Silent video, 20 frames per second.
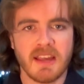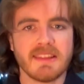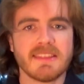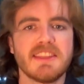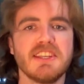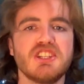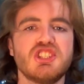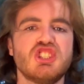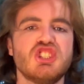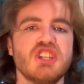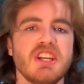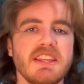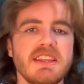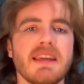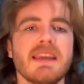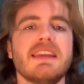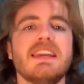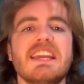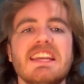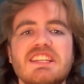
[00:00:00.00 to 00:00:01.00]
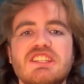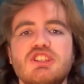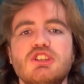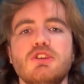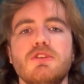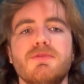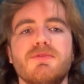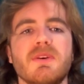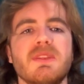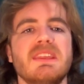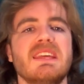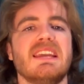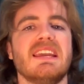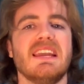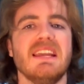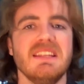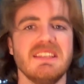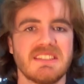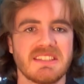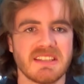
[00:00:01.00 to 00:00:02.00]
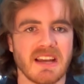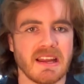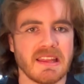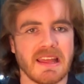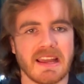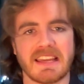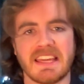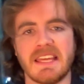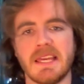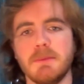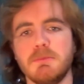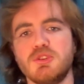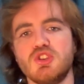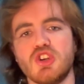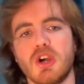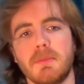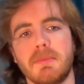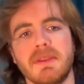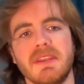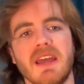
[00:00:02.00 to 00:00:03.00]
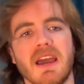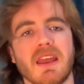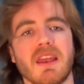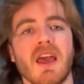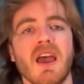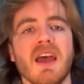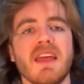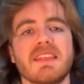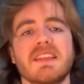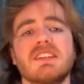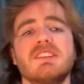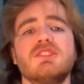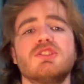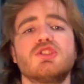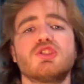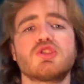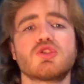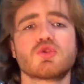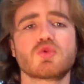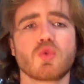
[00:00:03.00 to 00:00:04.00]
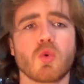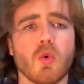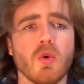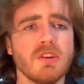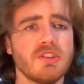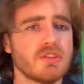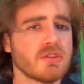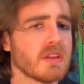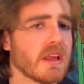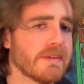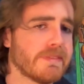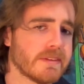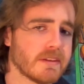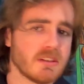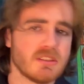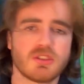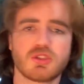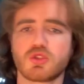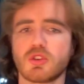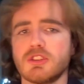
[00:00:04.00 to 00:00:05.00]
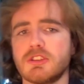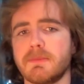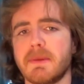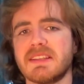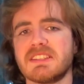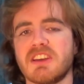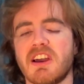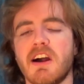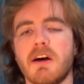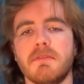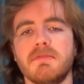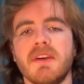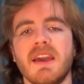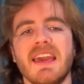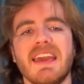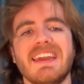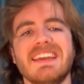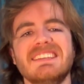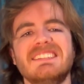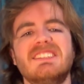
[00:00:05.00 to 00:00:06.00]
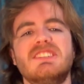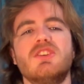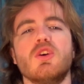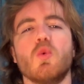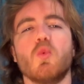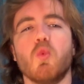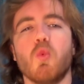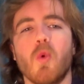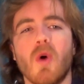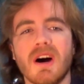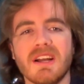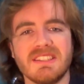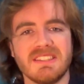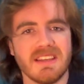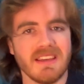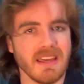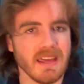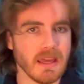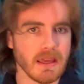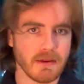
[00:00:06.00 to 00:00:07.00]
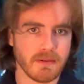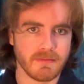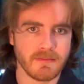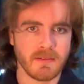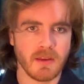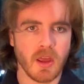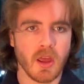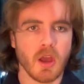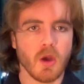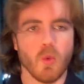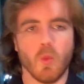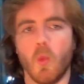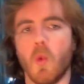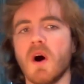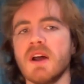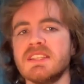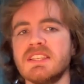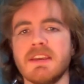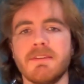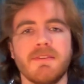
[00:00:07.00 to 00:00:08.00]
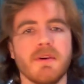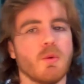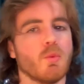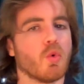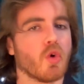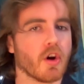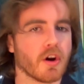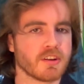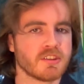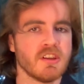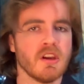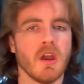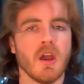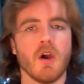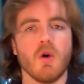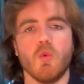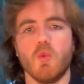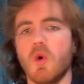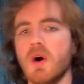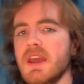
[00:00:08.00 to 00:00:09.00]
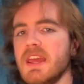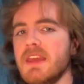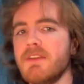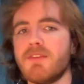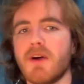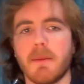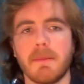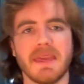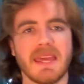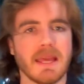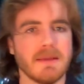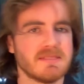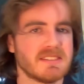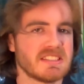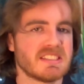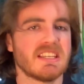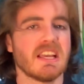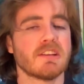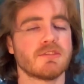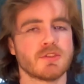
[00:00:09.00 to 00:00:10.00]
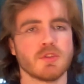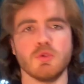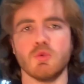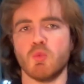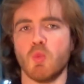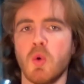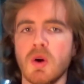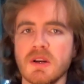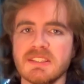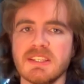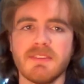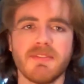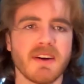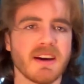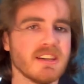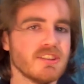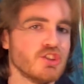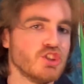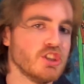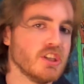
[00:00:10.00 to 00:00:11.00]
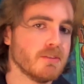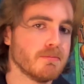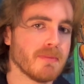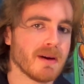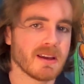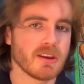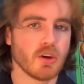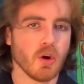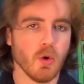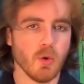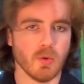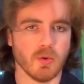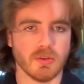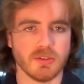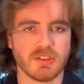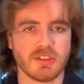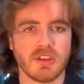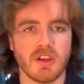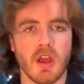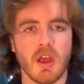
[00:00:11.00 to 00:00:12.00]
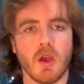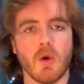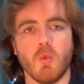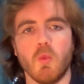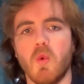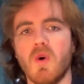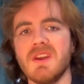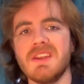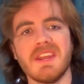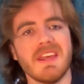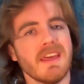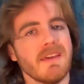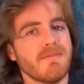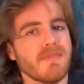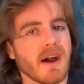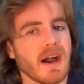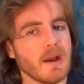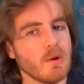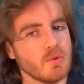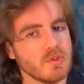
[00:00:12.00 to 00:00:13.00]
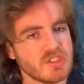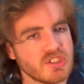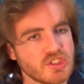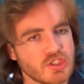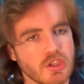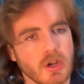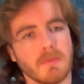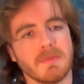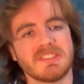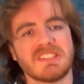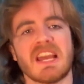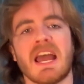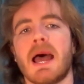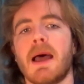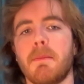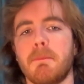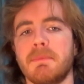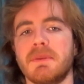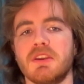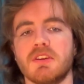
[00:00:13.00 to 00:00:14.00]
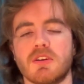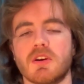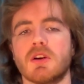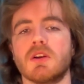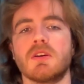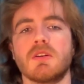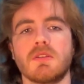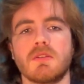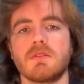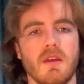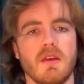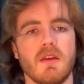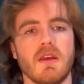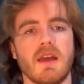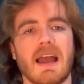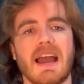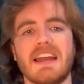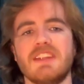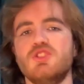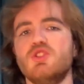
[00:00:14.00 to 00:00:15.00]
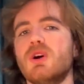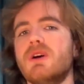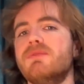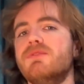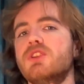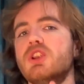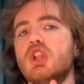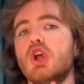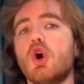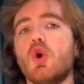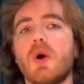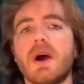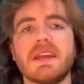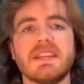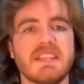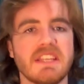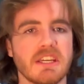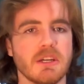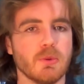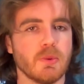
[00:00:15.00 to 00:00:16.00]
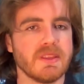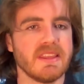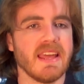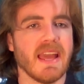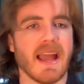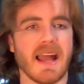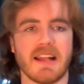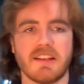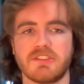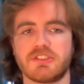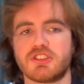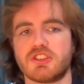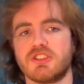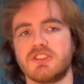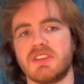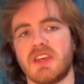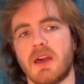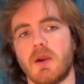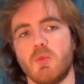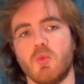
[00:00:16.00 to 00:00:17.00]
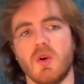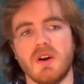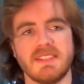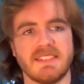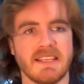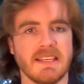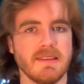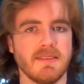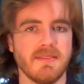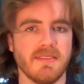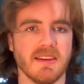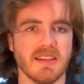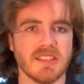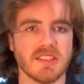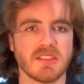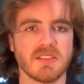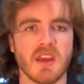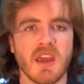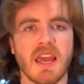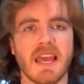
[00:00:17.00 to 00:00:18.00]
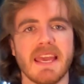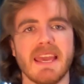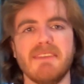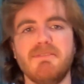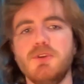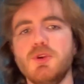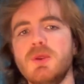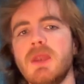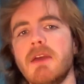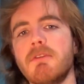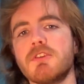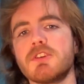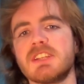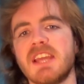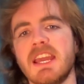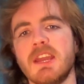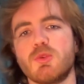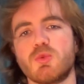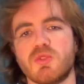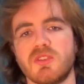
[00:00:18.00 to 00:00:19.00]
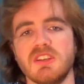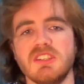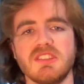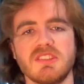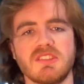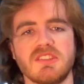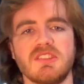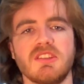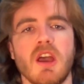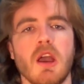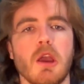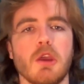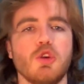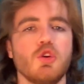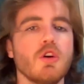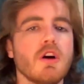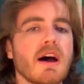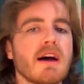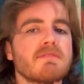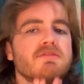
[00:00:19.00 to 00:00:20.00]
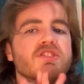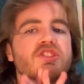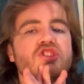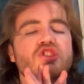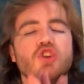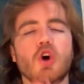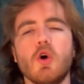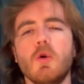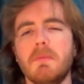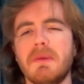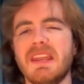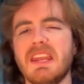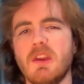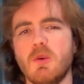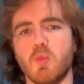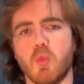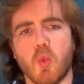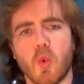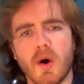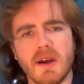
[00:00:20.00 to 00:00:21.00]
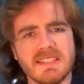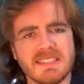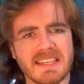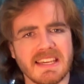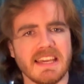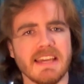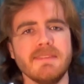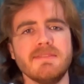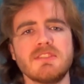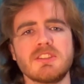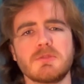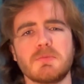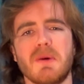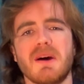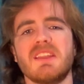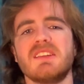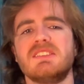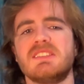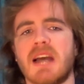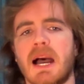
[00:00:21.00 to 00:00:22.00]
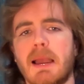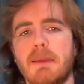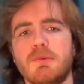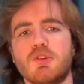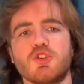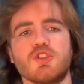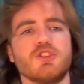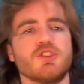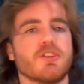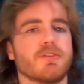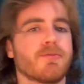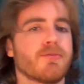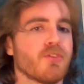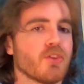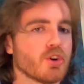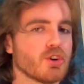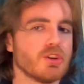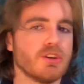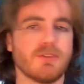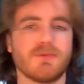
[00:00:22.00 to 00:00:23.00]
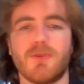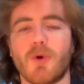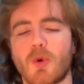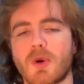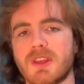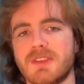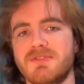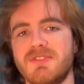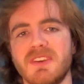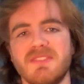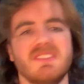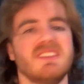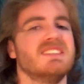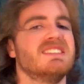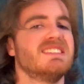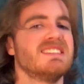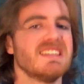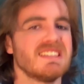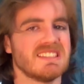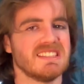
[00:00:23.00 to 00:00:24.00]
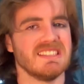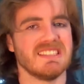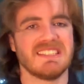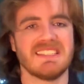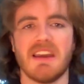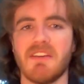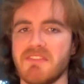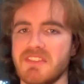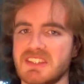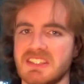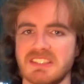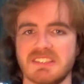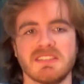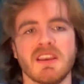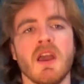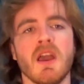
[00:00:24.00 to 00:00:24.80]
The shit that eats you from the inside, that keeps you up at night, that destroys your life, that destroys your mental health, is the what if. What if it worked? What if I became successful? What if I achieved my goals? What if I was so much happier? And you have no idea what the answer to that what if is. If you never take risks, you'll have so many what ifs by the time you're in your 30s, 40s, 50s, 60s, 70s.